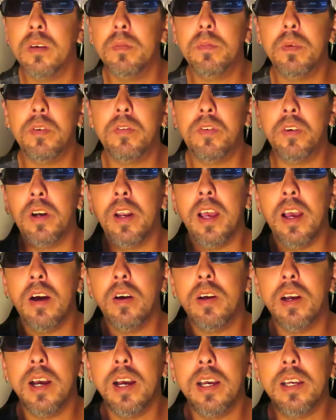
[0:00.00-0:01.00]
But for now,
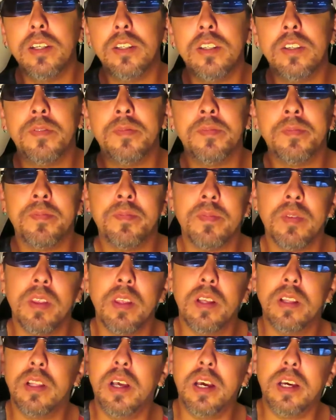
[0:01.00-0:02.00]
guys,
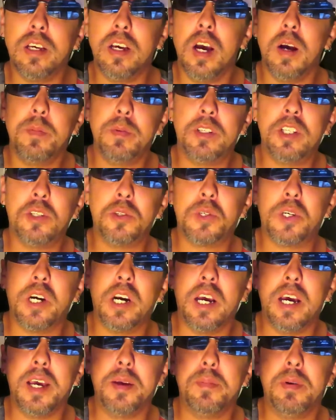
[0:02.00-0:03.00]
like, comment,
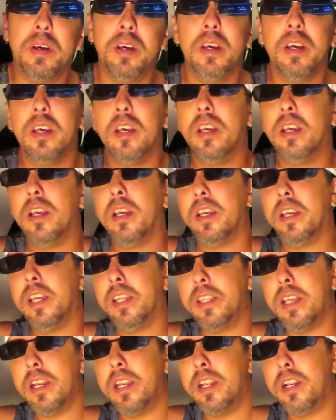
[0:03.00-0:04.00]
subscribe,
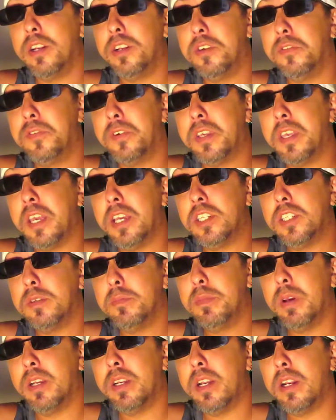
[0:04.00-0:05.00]
hit that little notification
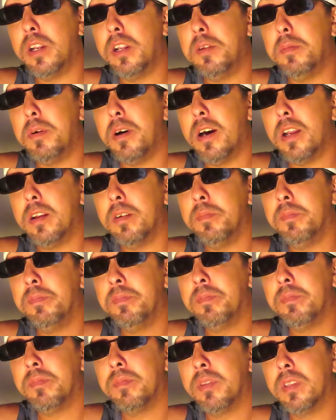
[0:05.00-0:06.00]
bell down on the bottom.
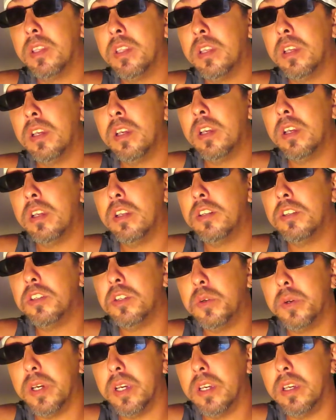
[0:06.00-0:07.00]

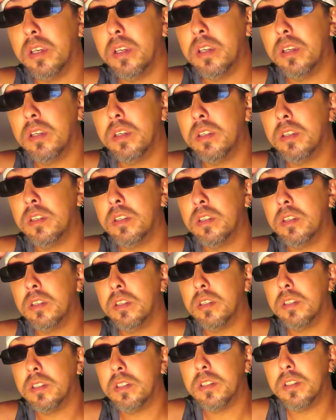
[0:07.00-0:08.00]
Do
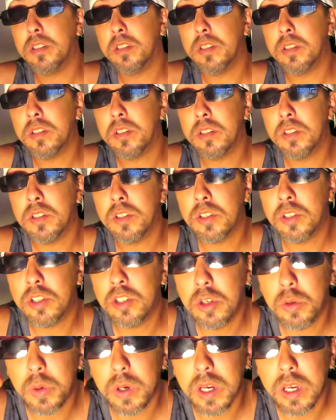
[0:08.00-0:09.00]
it.
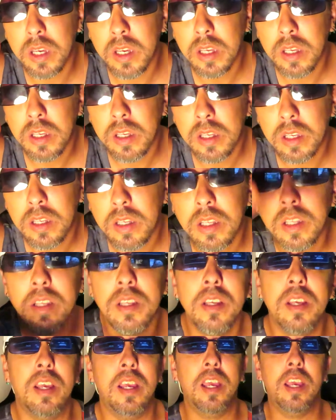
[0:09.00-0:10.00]
Do it
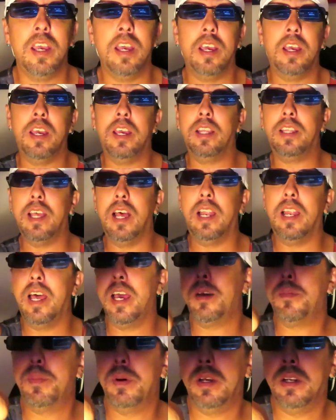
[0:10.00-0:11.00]
hit that
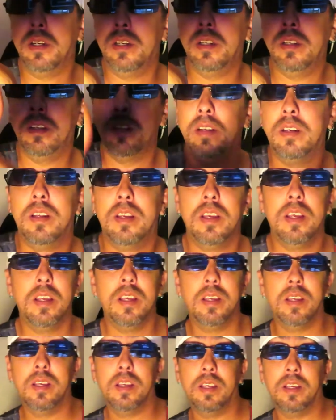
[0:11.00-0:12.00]
like button,
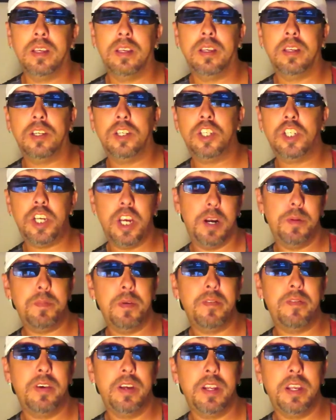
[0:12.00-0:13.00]
share
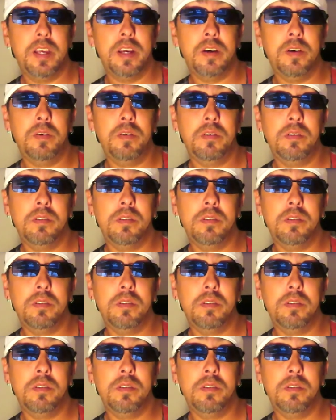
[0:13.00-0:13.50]
my video,